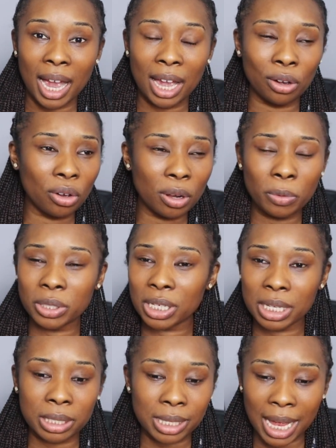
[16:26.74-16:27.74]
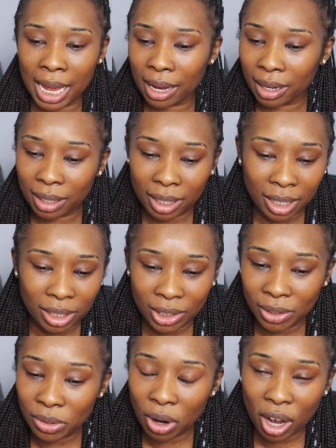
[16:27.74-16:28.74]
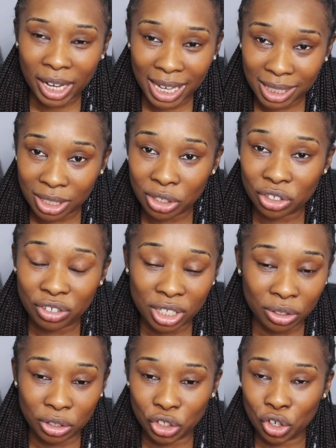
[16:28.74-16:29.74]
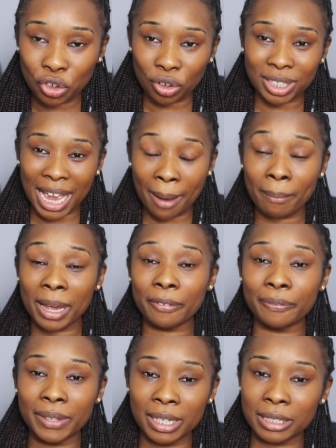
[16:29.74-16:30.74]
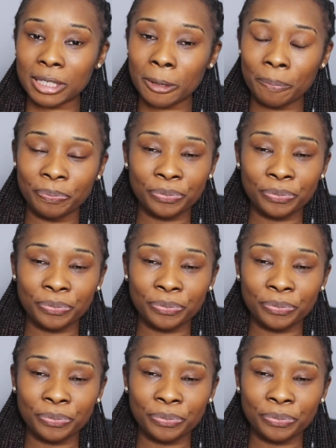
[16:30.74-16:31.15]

And God was just like, you are getting stressed because you're not at my feet.